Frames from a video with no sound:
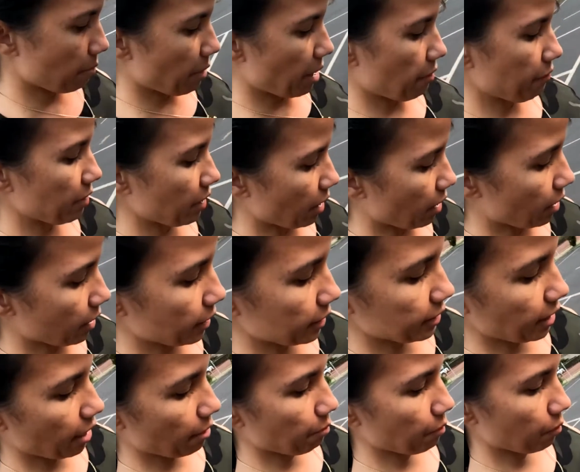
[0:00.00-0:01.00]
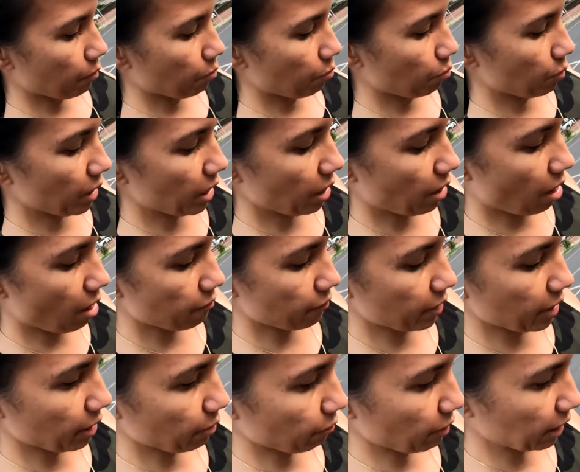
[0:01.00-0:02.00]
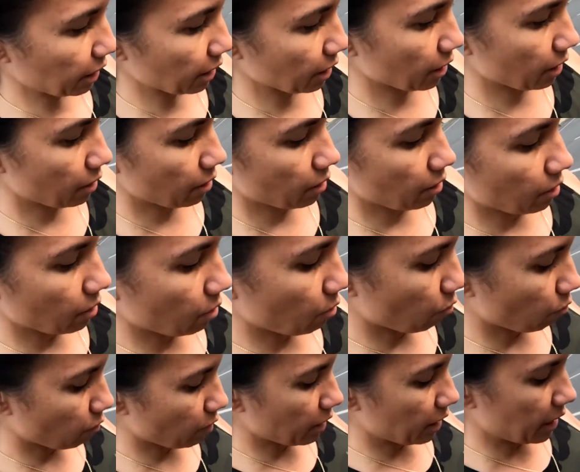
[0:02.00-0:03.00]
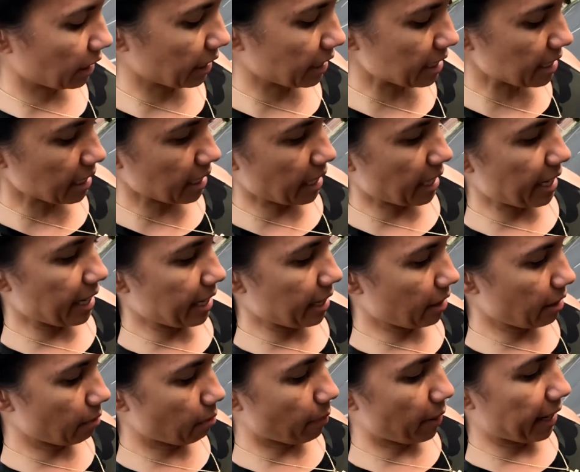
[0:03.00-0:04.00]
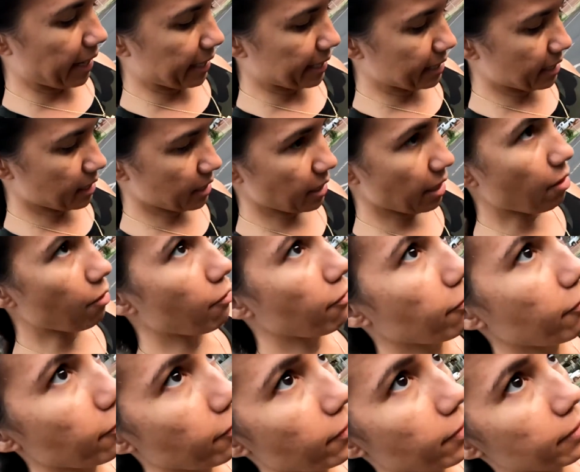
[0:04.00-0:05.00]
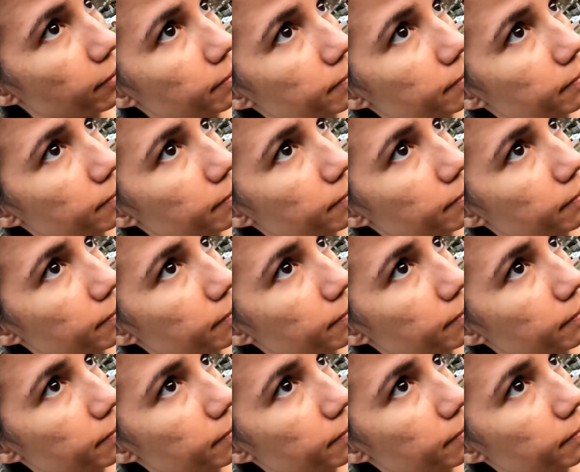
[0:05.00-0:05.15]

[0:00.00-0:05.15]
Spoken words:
I'm having a hard time being confident with this leg by itself.